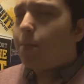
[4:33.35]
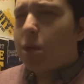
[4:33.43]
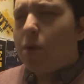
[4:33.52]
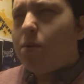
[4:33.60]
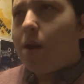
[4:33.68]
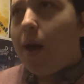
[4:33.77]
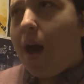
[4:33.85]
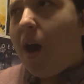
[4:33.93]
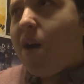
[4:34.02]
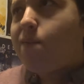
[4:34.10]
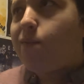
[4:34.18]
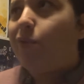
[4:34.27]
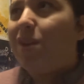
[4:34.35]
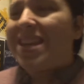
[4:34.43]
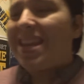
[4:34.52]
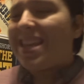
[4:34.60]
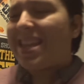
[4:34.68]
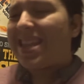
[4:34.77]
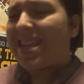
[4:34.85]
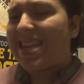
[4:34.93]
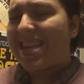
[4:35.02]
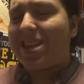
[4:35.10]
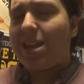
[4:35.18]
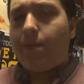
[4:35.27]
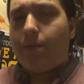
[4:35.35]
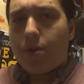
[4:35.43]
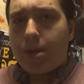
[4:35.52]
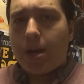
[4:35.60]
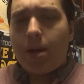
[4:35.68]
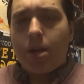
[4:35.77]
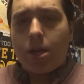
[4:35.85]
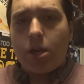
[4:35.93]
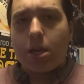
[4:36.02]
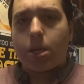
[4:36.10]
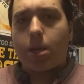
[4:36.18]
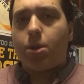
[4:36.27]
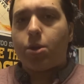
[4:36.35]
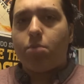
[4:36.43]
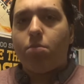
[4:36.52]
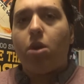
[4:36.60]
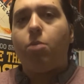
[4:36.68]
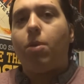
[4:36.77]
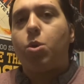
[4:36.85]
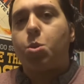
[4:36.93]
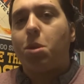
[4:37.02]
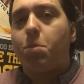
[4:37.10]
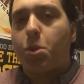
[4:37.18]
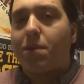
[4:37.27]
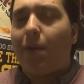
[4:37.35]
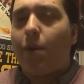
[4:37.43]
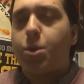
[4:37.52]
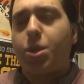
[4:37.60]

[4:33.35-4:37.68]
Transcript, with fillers: So I've recently discovered you can start doing mobile streams on your phone.